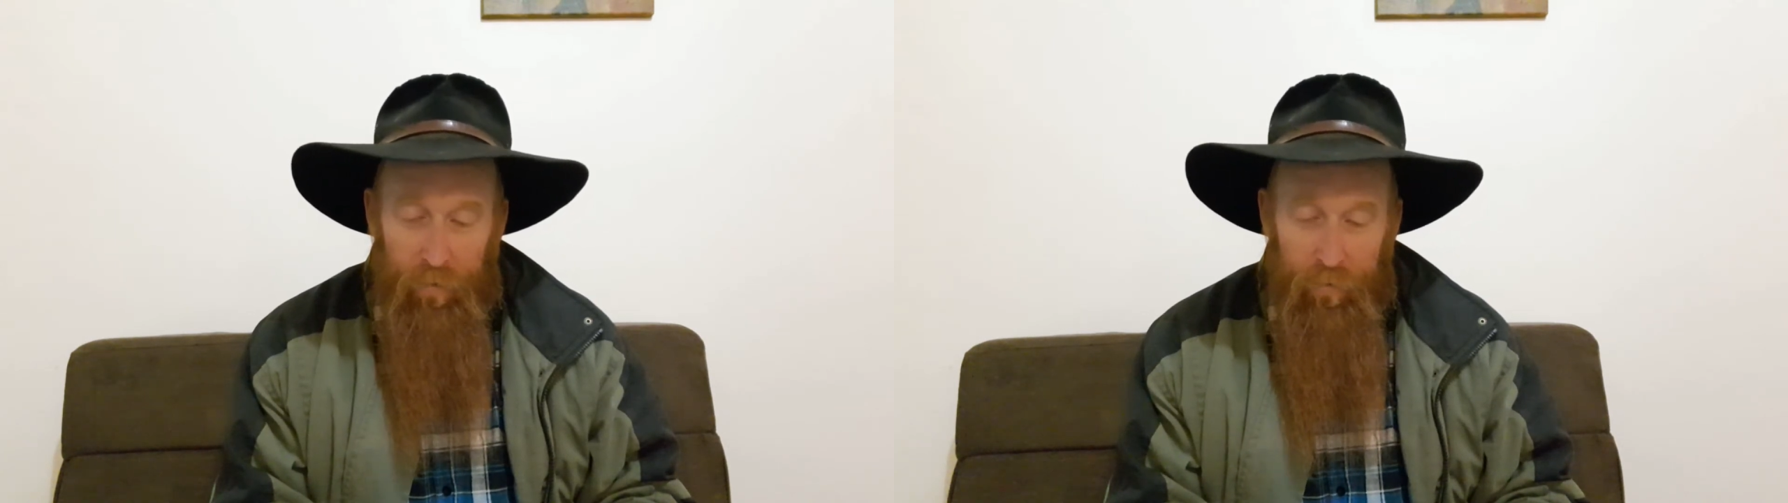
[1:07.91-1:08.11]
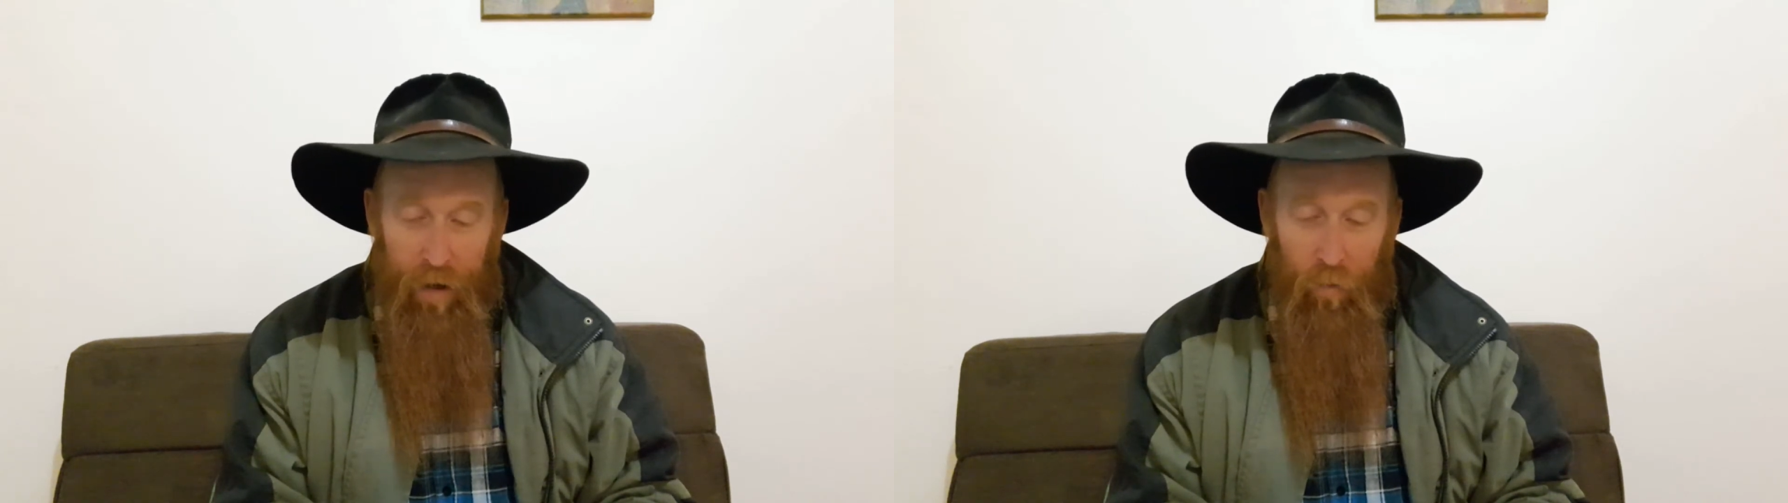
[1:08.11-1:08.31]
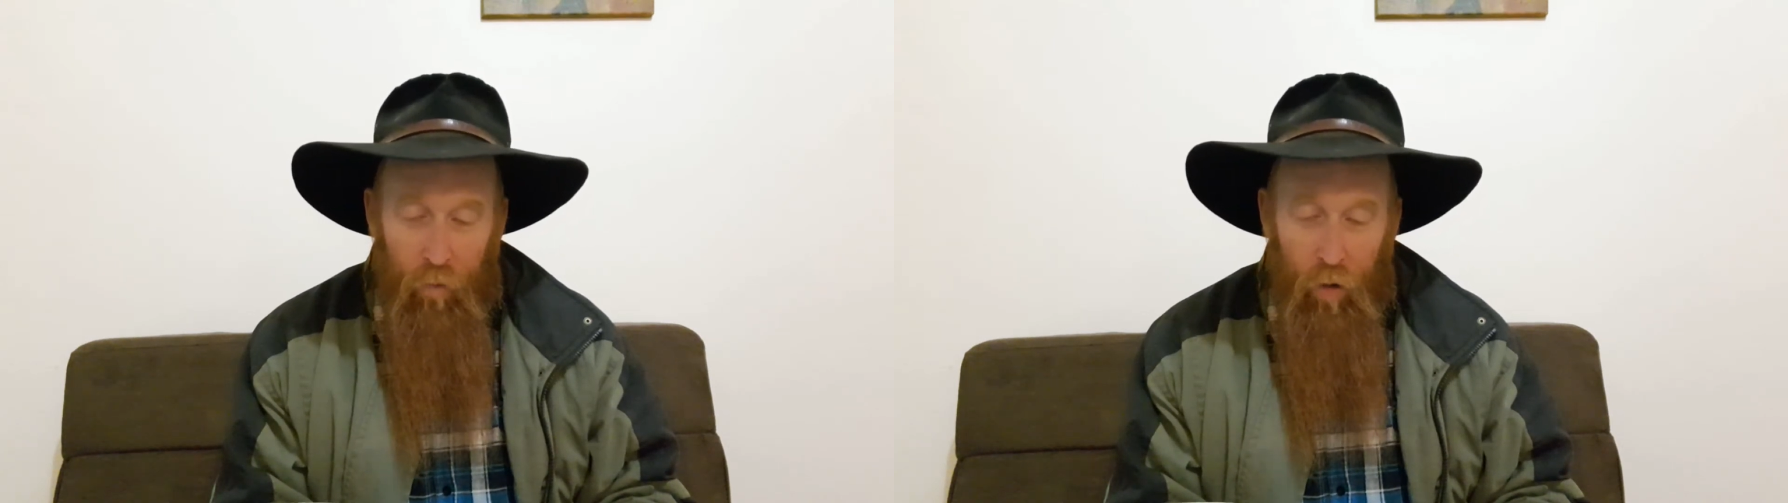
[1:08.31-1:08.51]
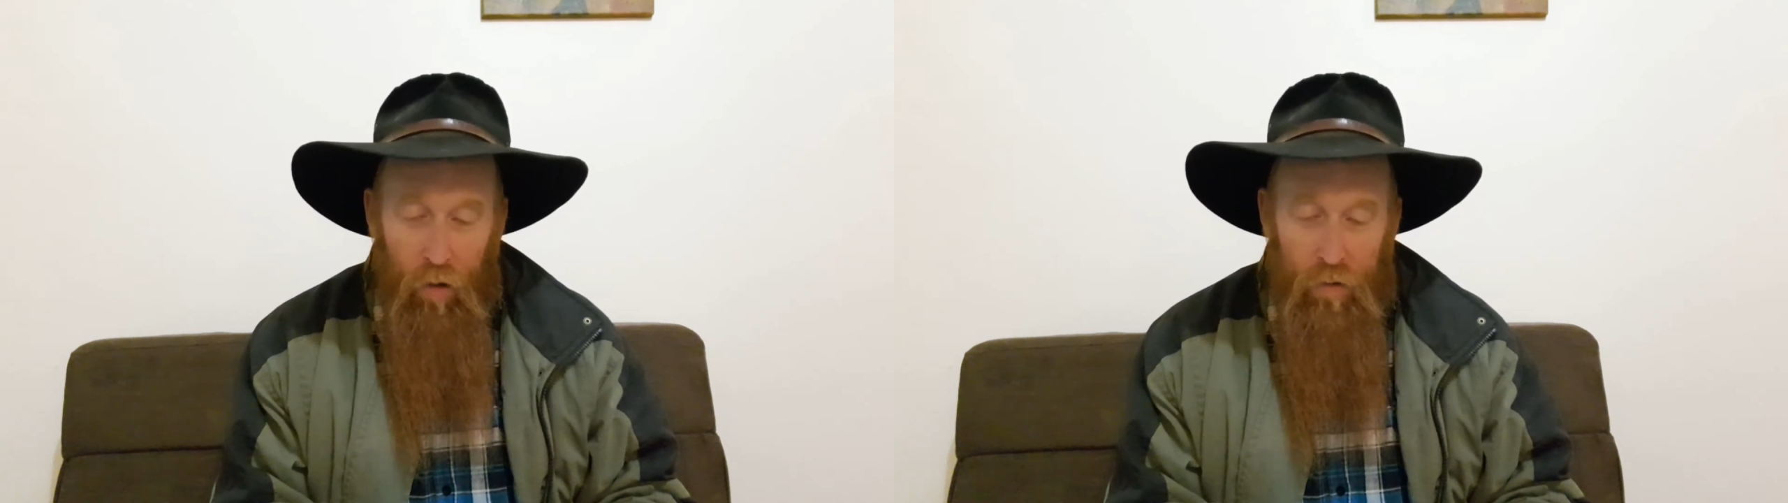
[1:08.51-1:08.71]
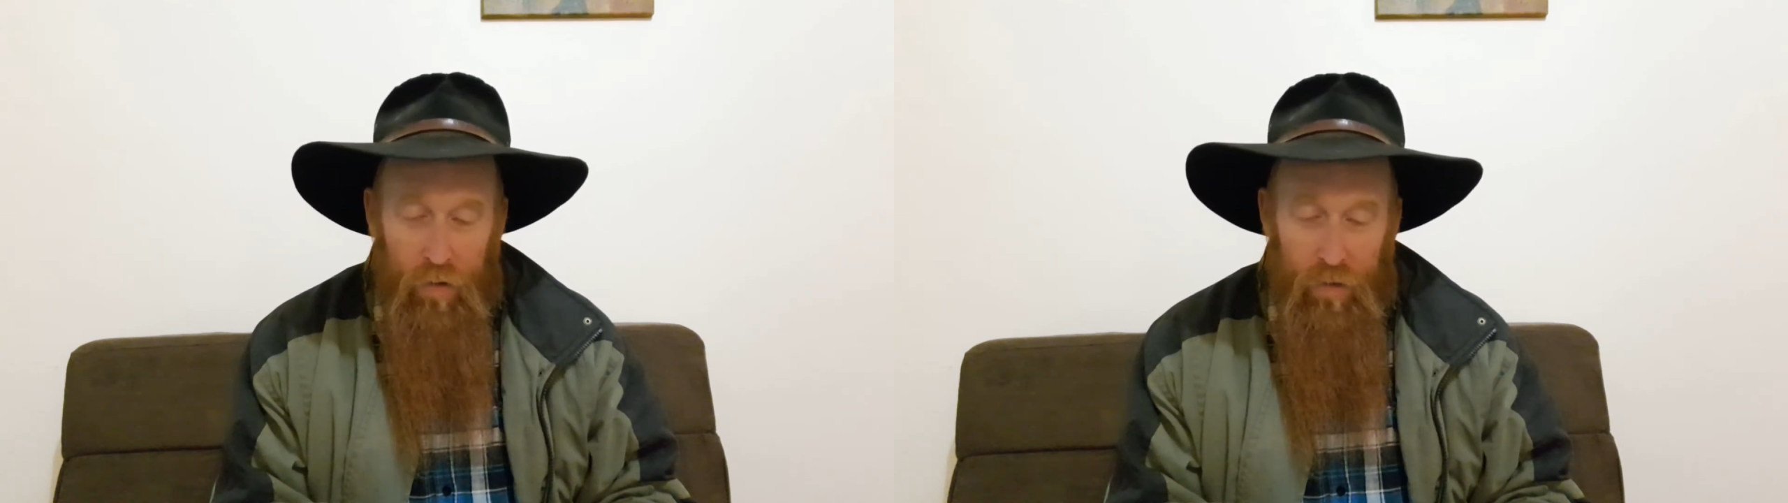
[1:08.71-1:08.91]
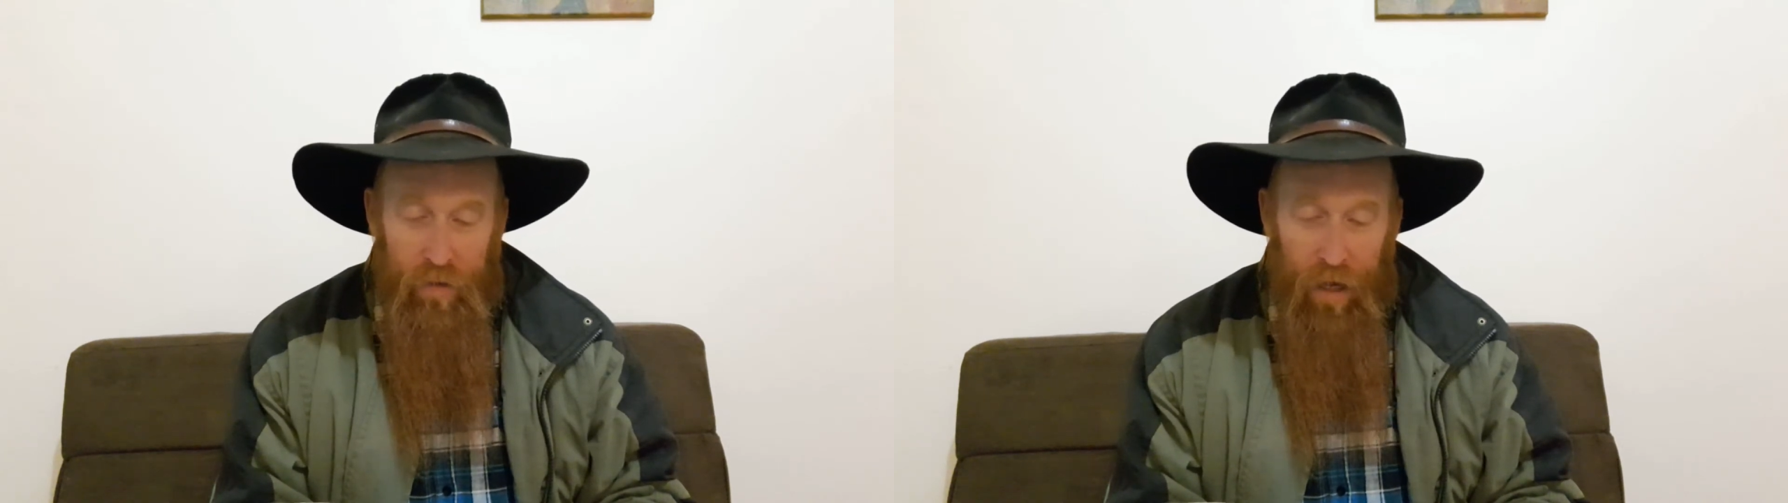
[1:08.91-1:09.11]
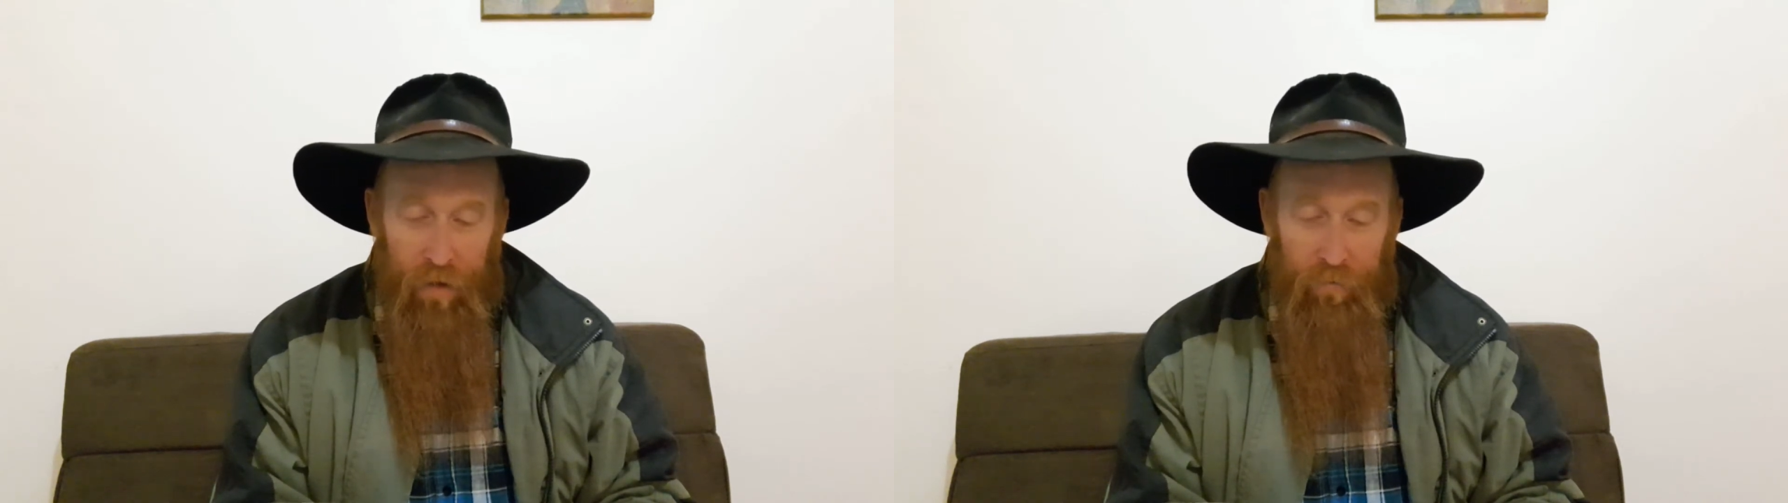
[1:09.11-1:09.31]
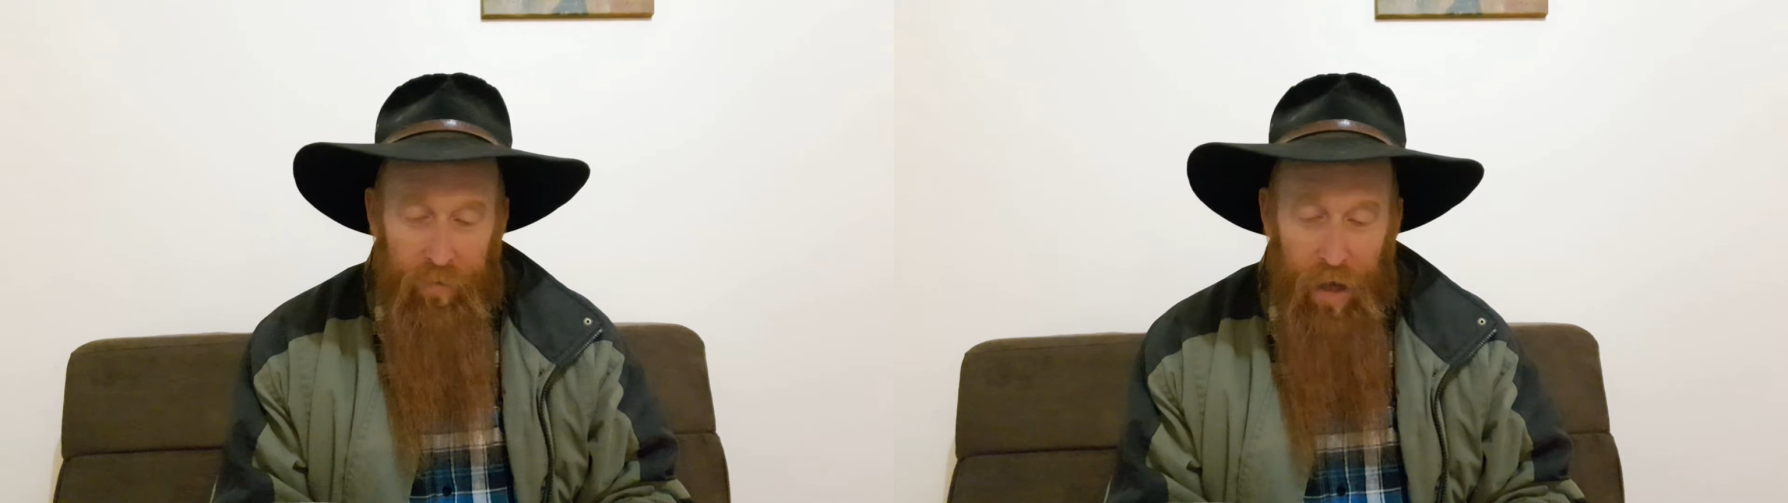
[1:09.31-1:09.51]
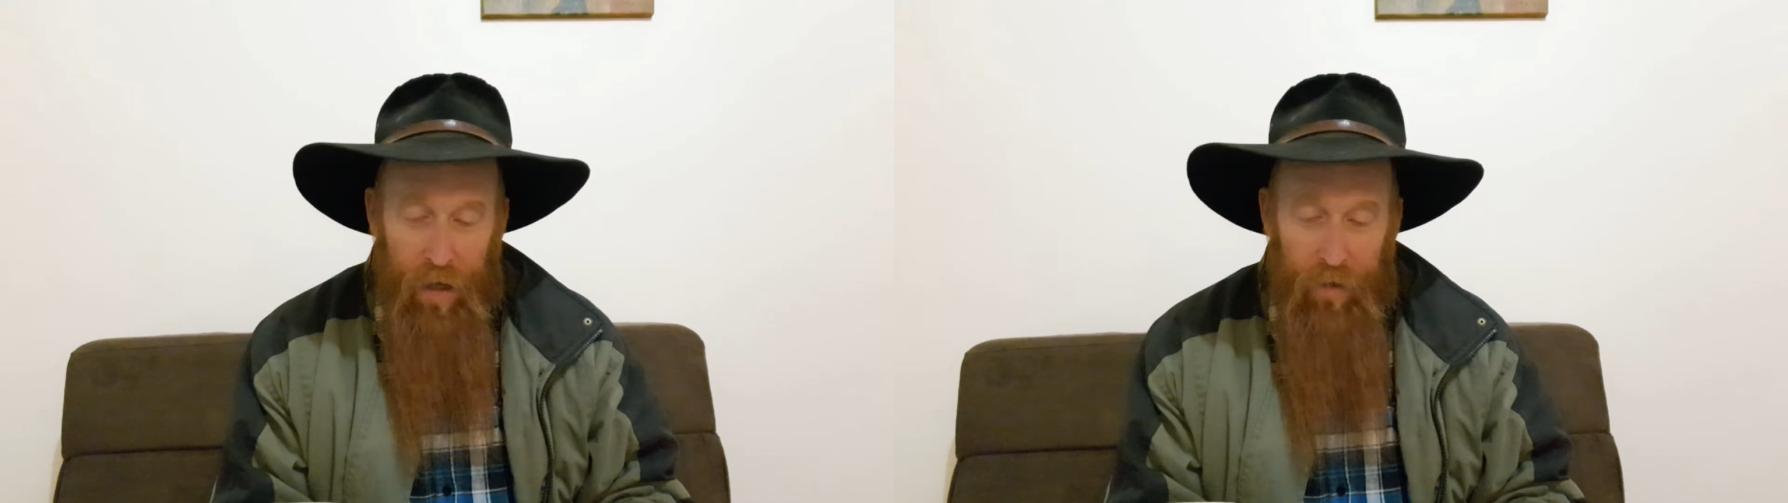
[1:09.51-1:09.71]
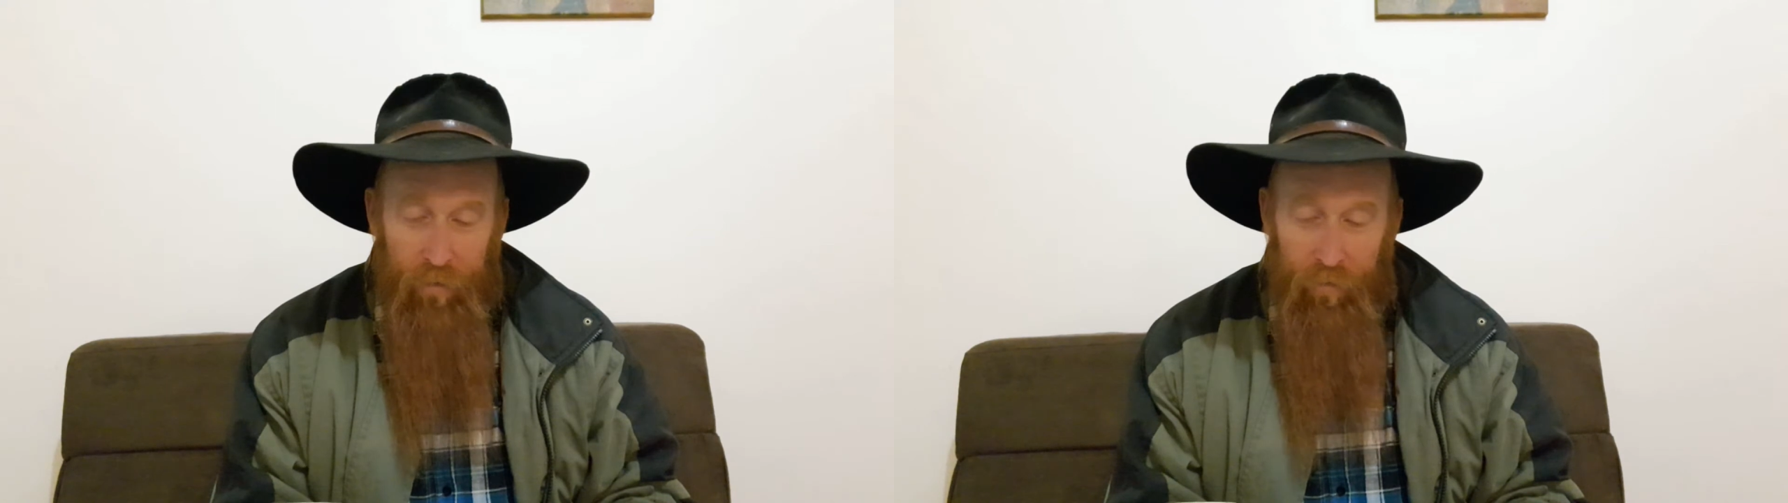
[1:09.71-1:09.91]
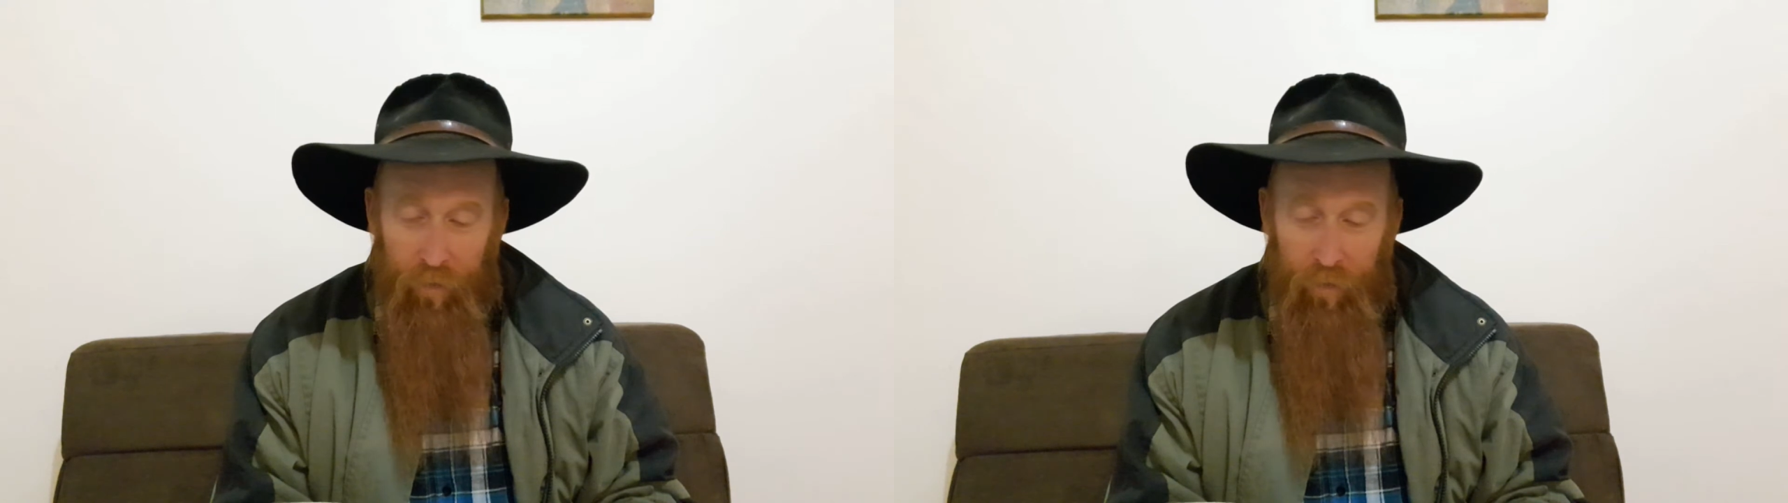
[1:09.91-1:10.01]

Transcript: but woe to that man